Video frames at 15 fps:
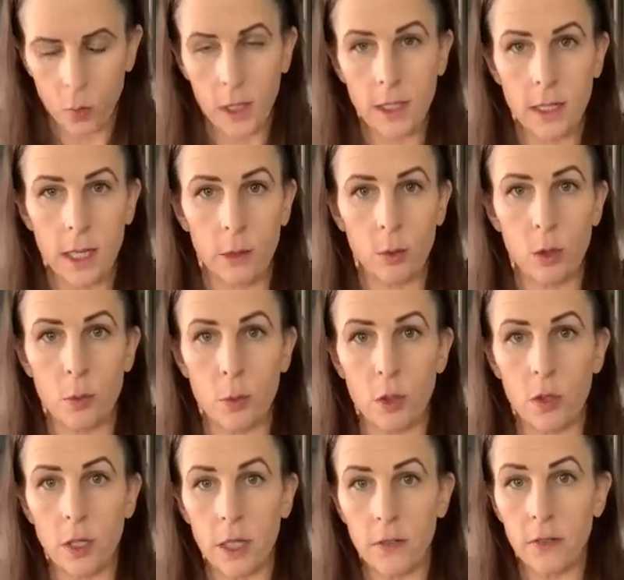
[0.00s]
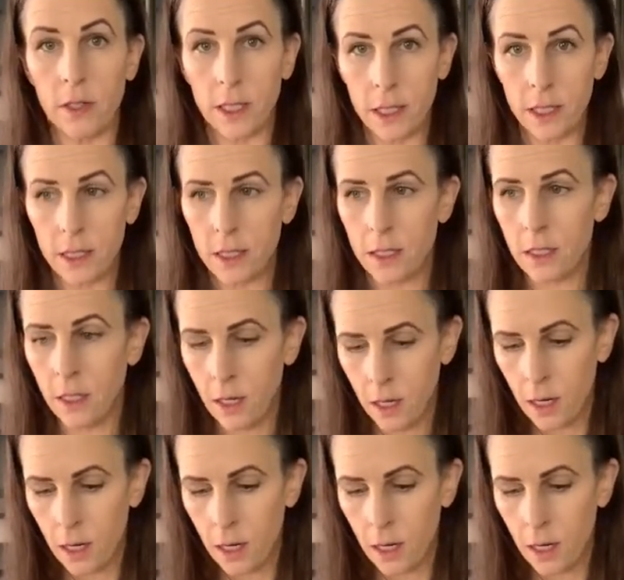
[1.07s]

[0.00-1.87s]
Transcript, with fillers: one tablespoon of yeast.